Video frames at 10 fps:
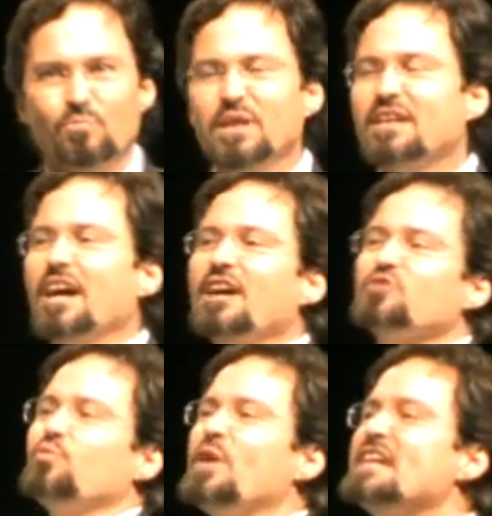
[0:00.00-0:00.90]

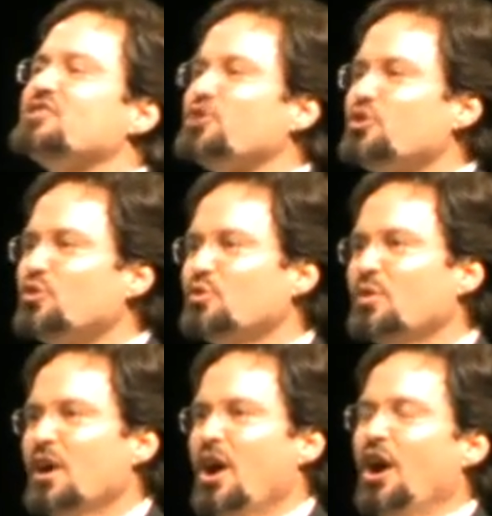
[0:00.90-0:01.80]
because we
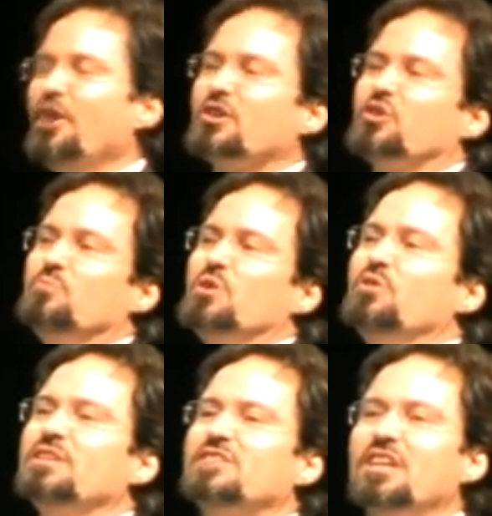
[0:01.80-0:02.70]
too are a
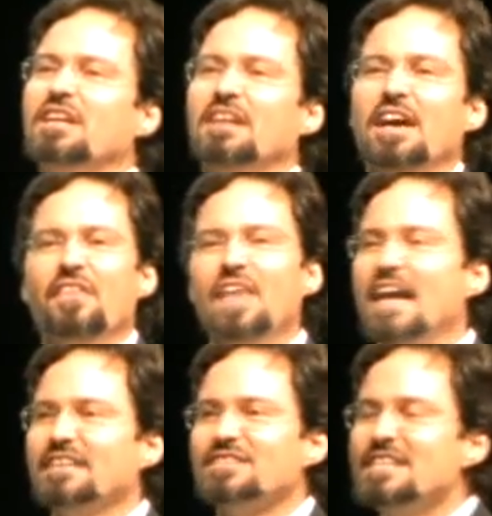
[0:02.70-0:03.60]
community
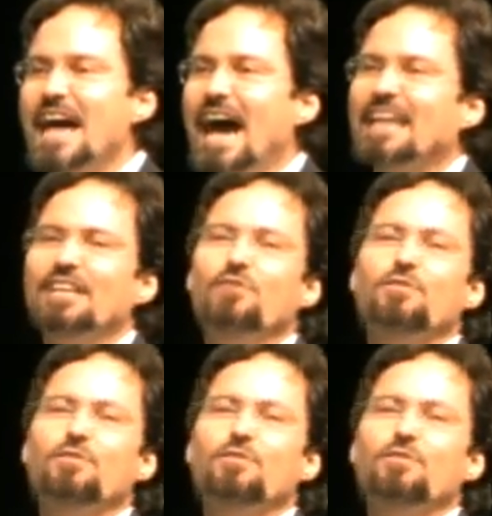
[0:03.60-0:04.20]
that is not